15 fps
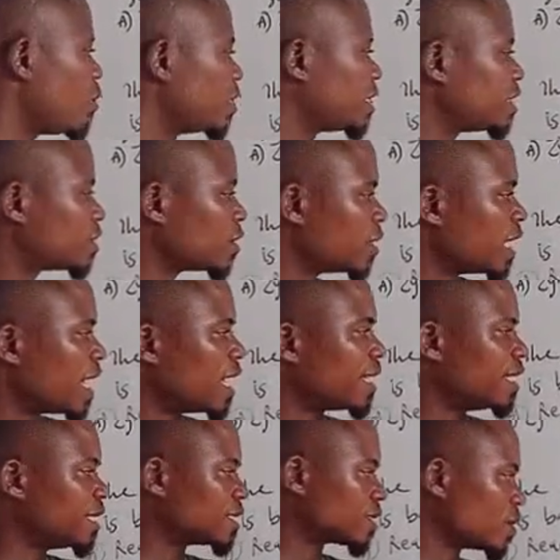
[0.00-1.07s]
with each other in
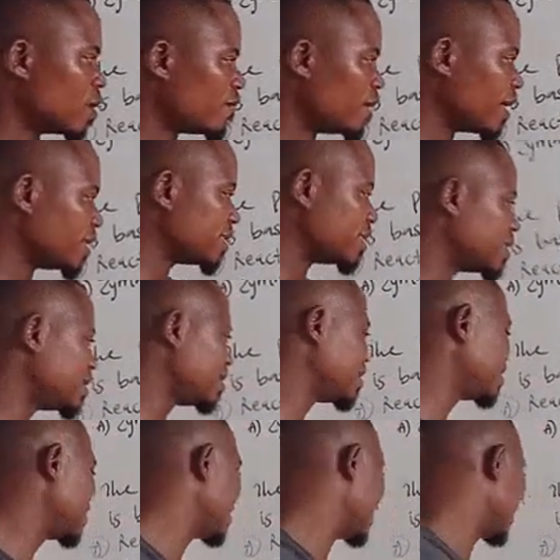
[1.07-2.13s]
the solvent.
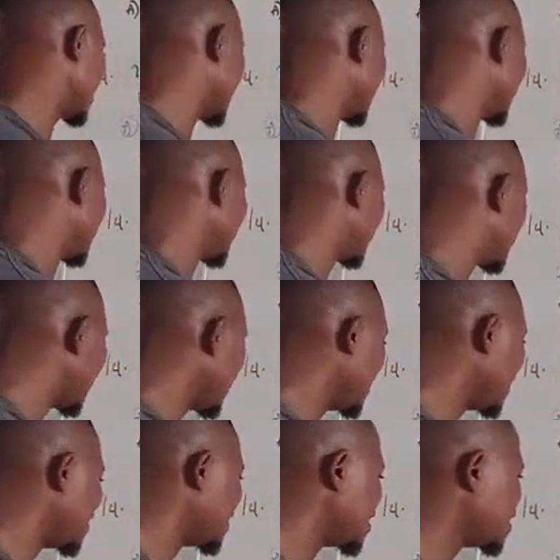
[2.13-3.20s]

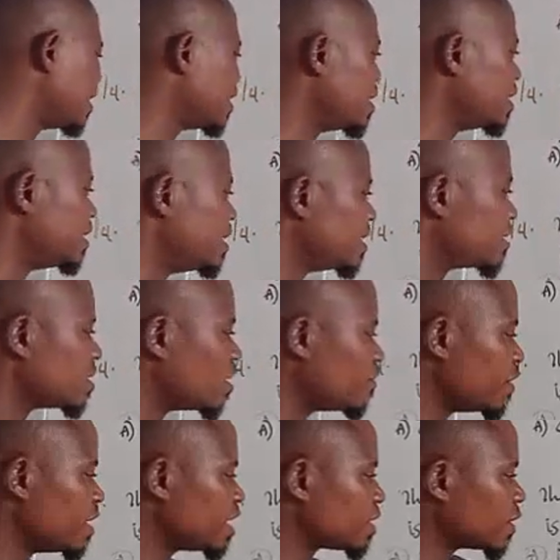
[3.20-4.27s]
C, dissolve
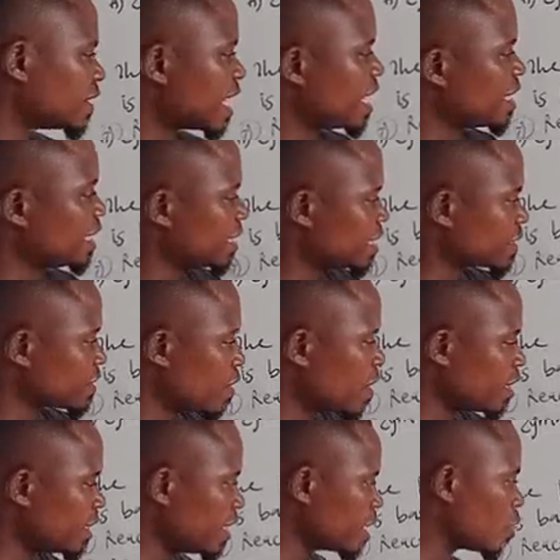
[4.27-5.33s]
in each other in
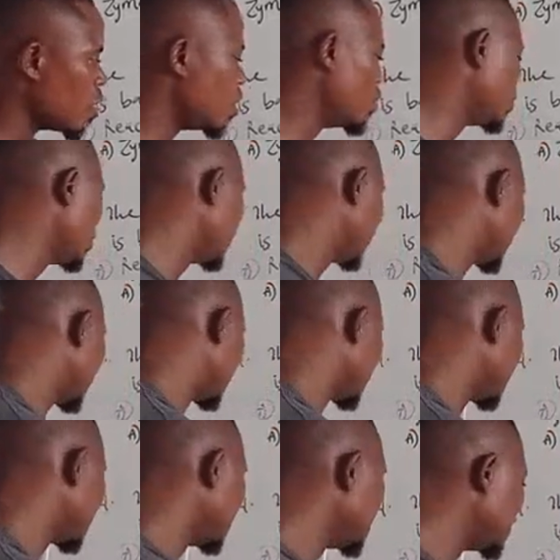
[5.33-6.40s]
the column.
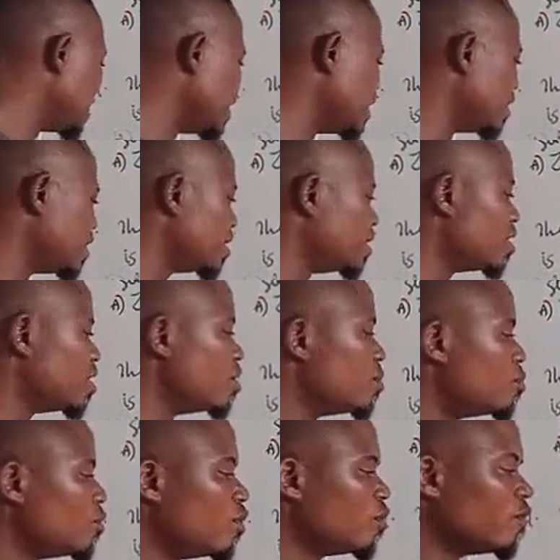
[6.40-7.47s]
D,
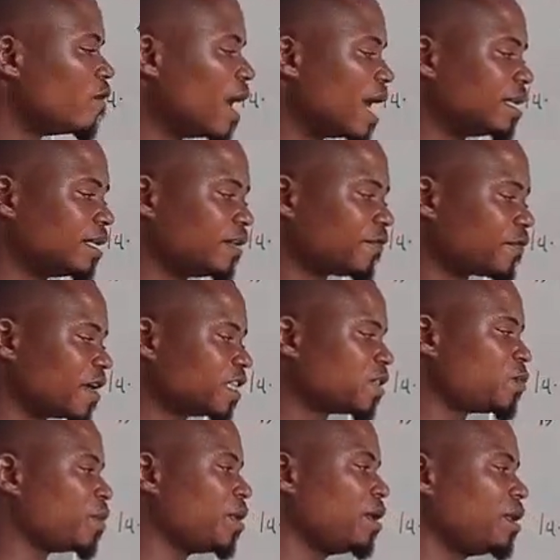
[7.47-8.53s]
move at different
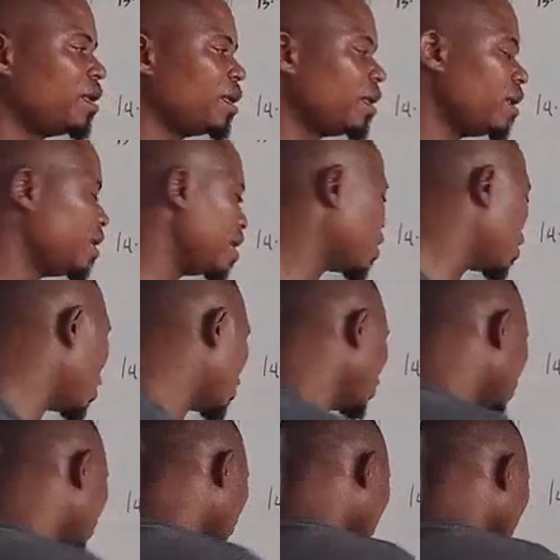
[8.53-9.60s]
speed in the
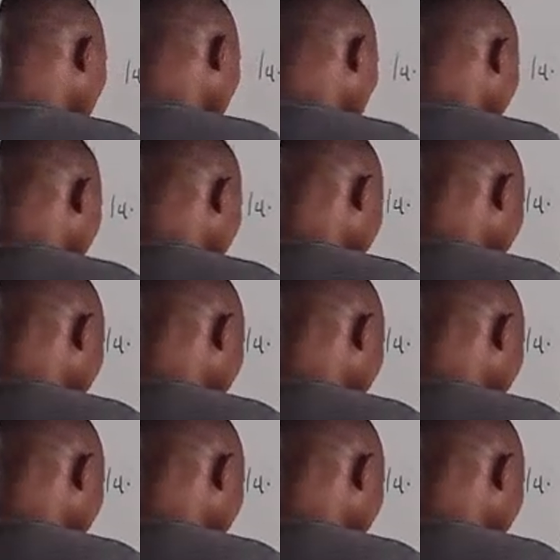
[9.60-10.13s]
column. The correct